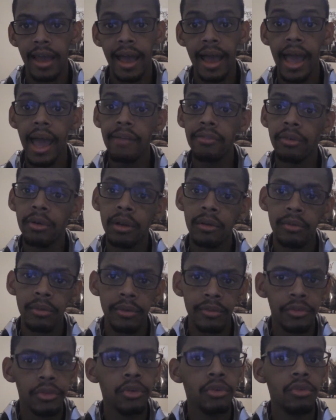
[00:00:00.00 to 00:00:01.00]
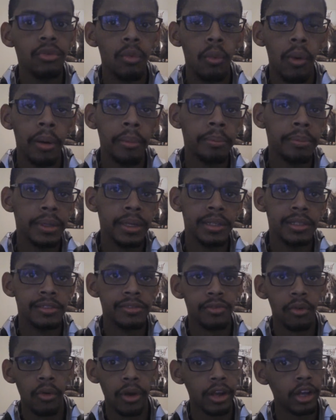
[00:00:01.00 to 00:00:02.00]
I haven't reviewed One Piece
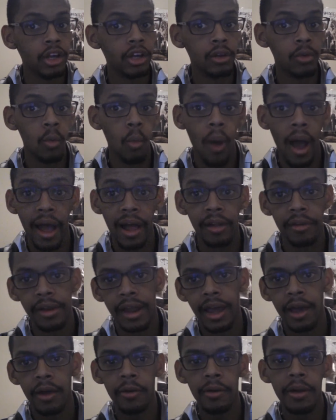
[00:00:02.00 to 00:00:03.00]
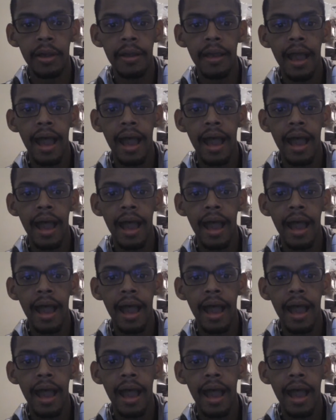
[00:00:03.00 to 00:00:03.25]
for a good while now.